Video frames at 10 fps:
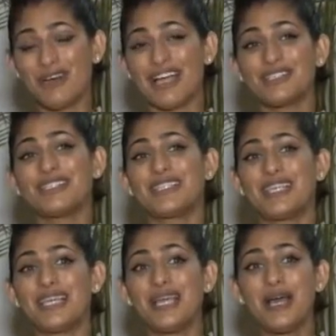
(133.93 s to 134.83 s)
So I just
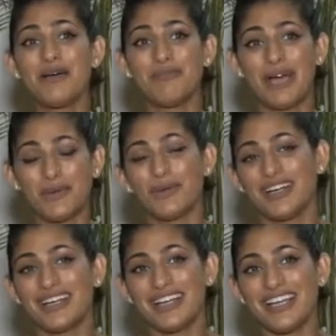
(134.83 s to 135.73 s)
see my
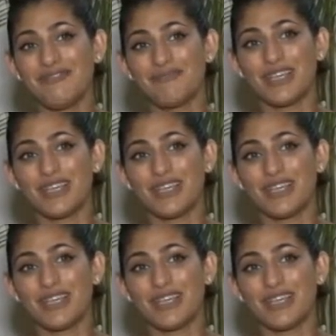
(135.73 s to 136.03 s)
work life